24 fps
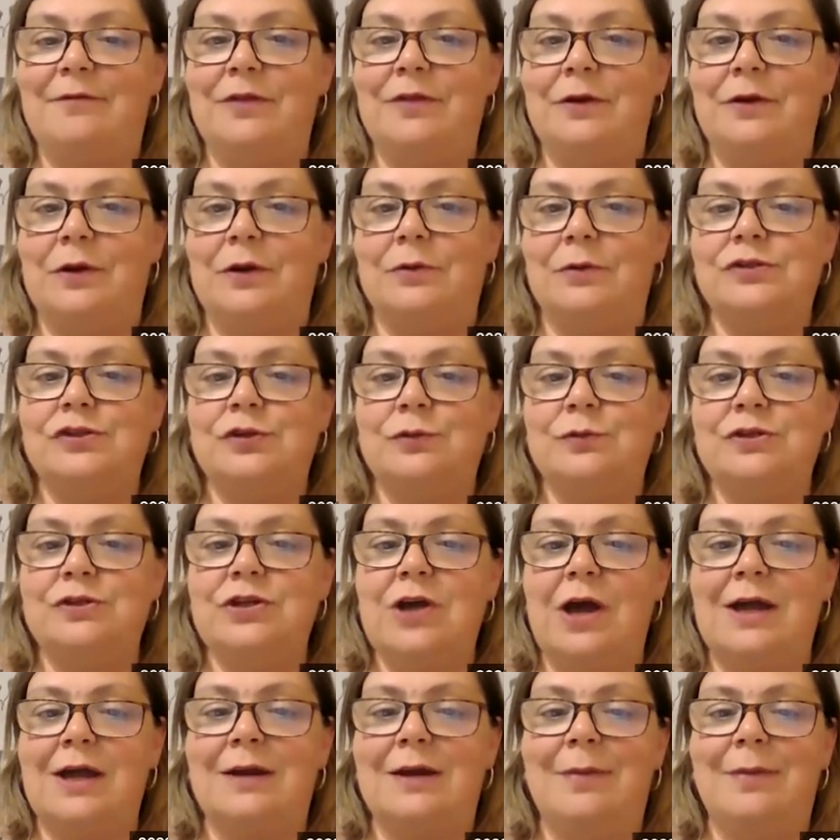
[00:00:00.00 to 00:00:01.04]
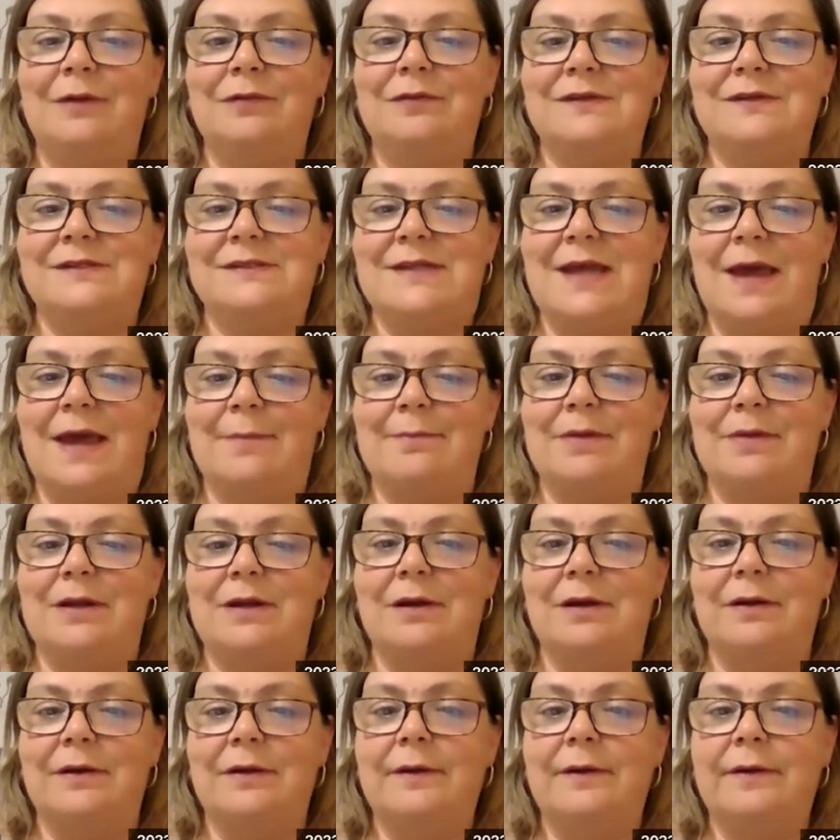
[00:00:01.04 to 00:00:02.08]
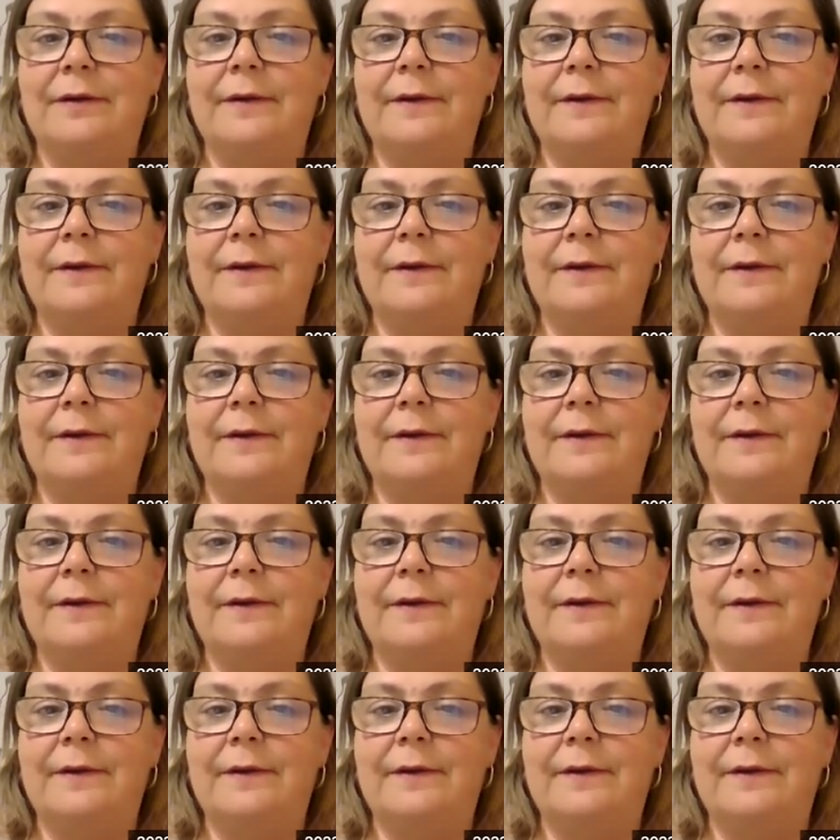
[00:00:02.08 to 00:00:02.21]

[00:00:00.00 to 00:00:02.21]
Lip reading: of the note. So we're talking about the stem here.